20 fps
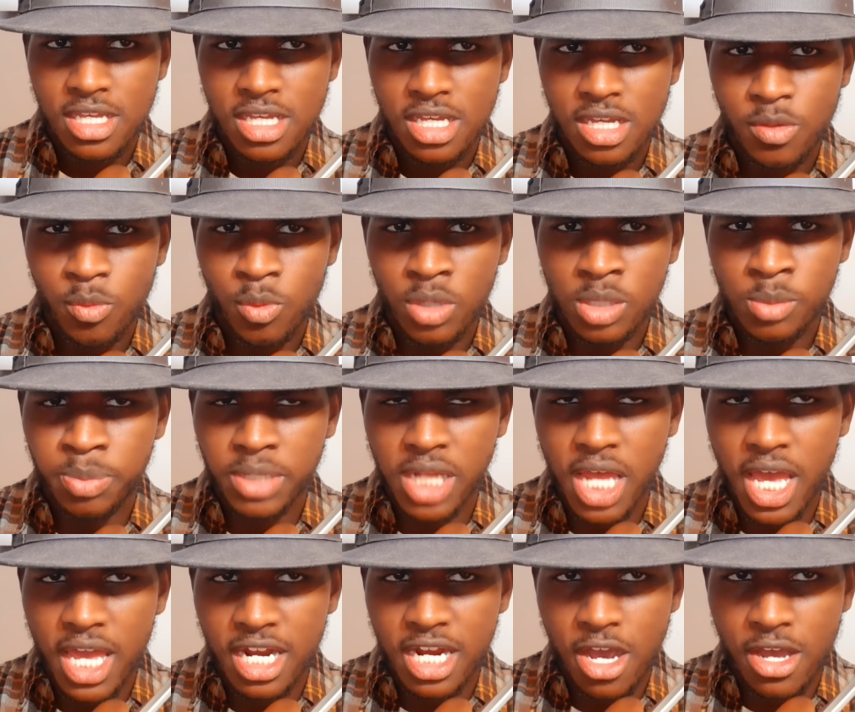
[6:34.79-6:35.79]
with
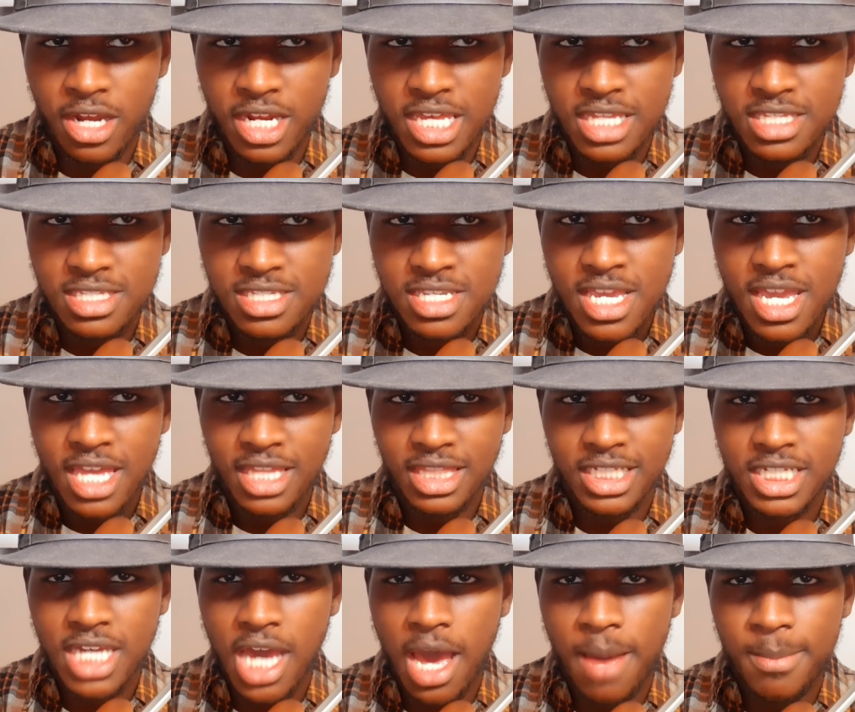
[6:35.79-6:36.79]
blood on it in the
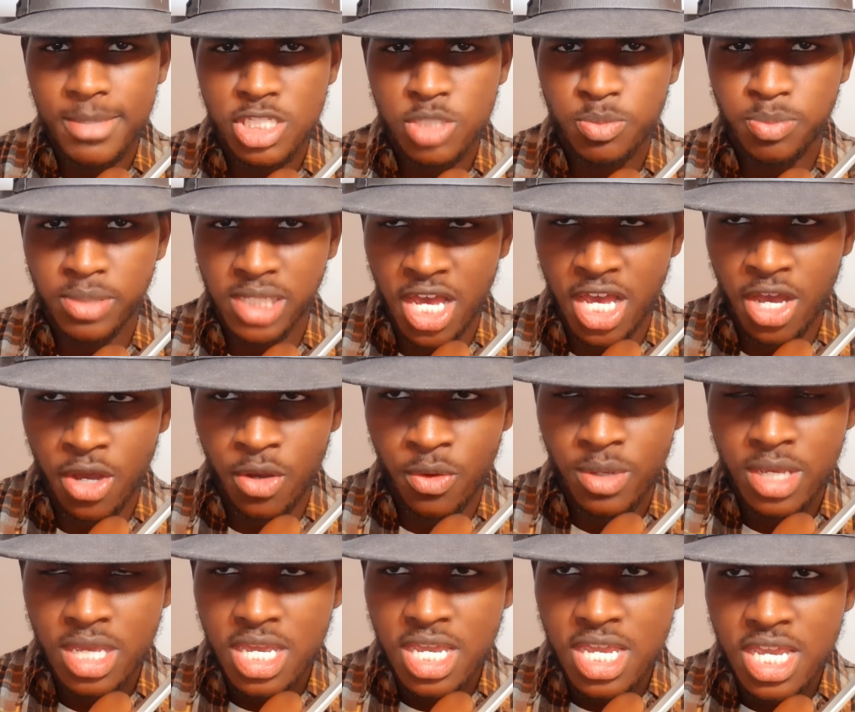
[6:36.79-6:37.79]
comments below.
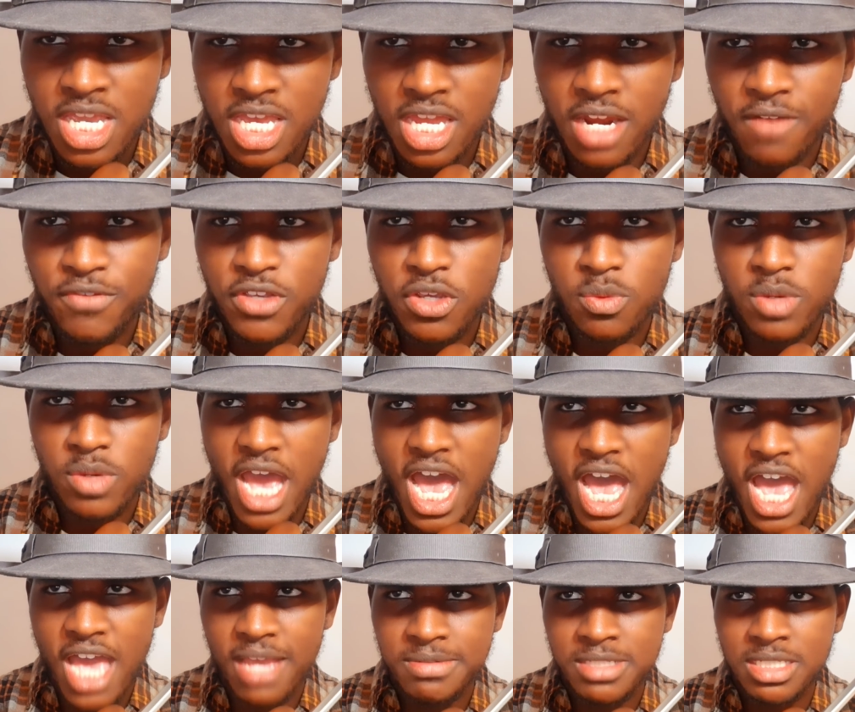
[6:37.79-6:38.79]
And a few
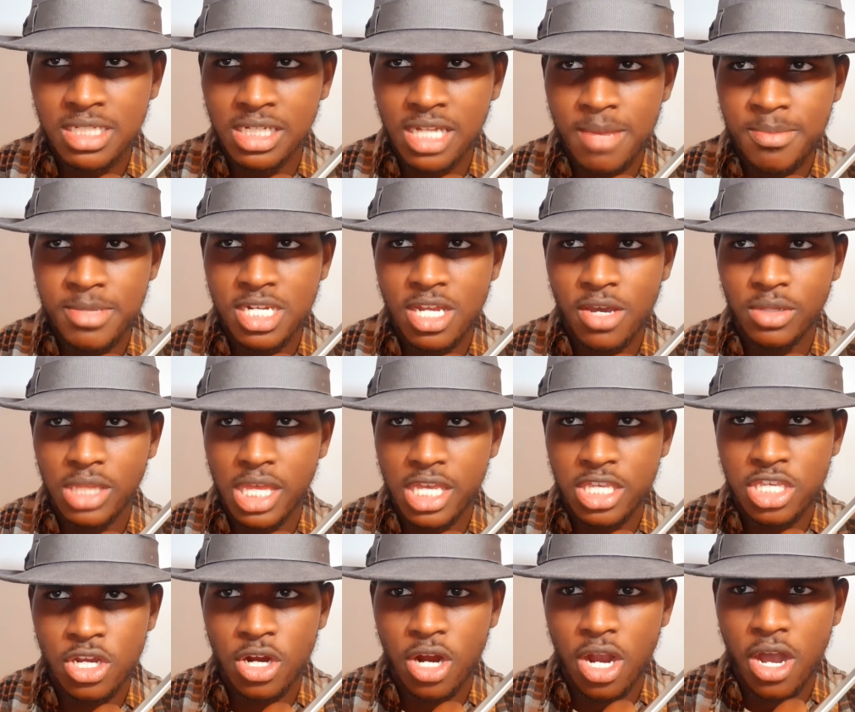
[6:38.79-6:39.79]
knives to let me know that
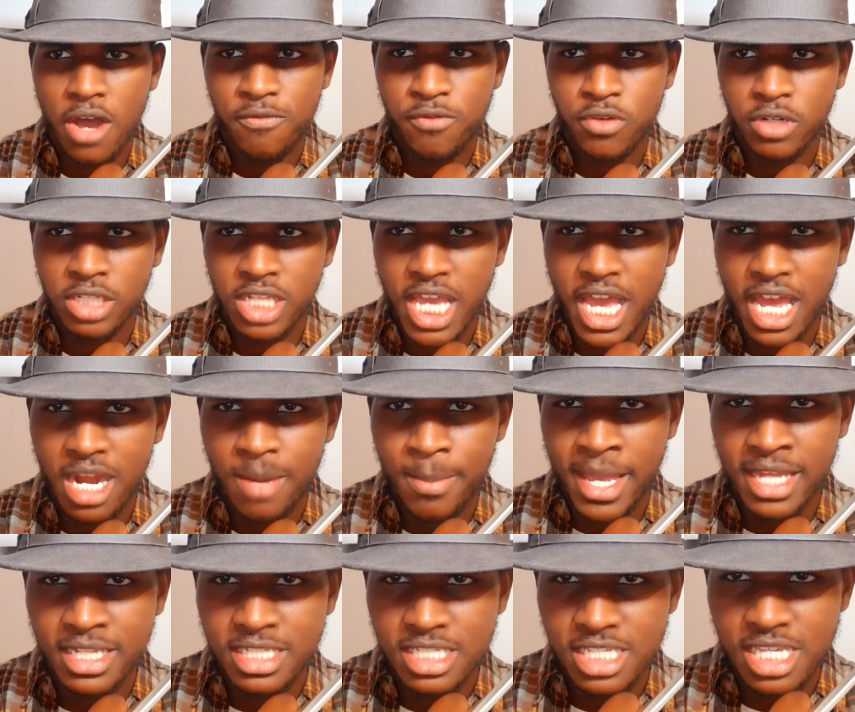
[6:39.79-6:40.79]
you're all for the
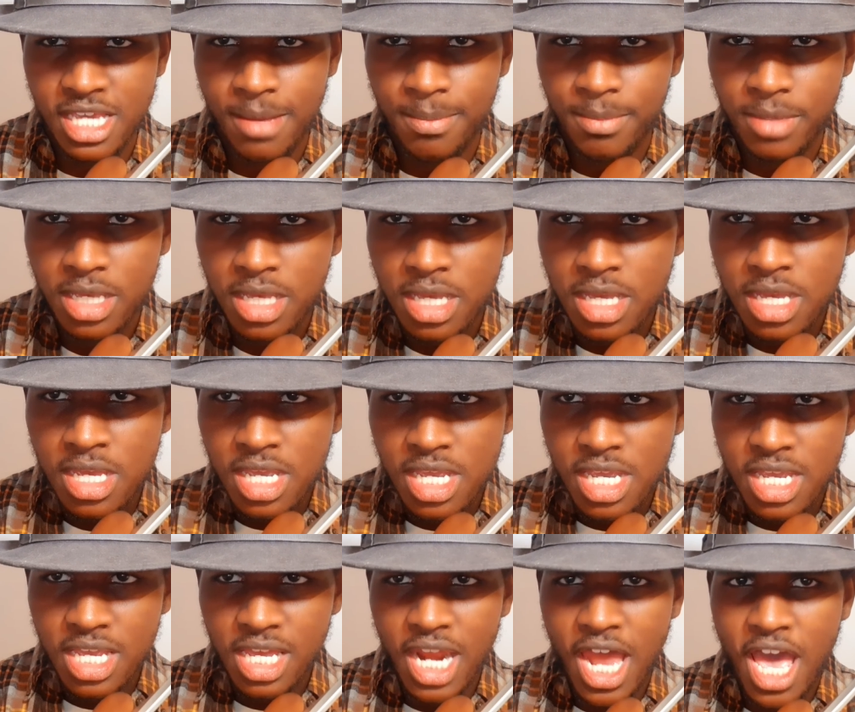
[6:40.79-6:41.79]
adamantium.
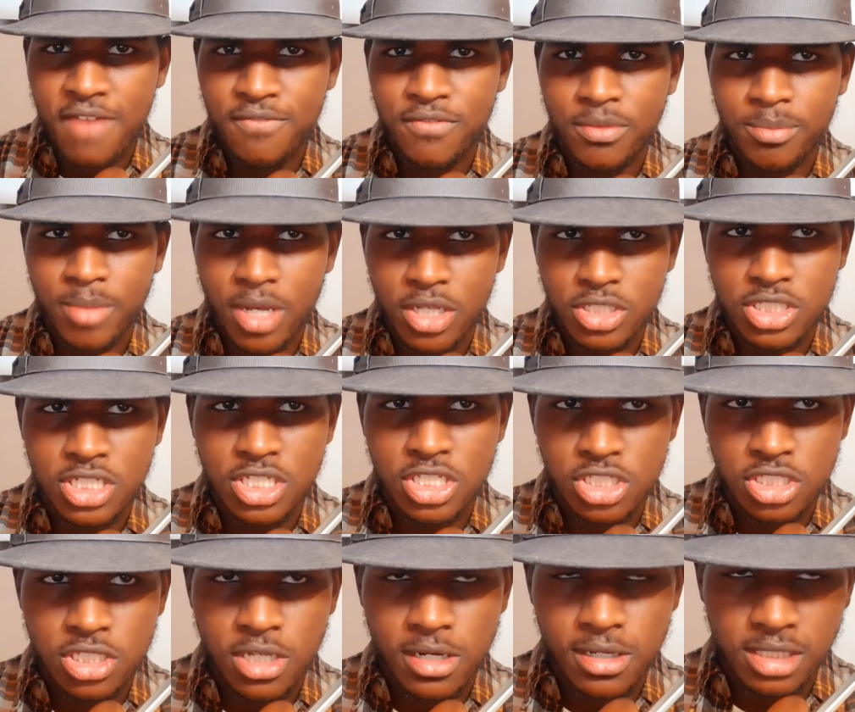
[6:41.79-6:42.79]
And I've most
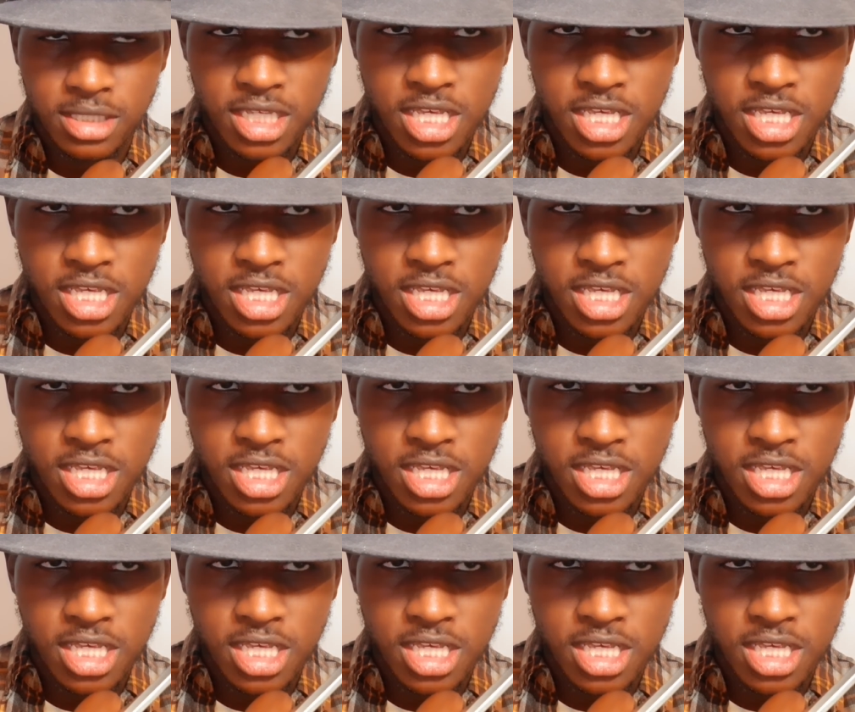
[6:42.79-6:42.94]
certainly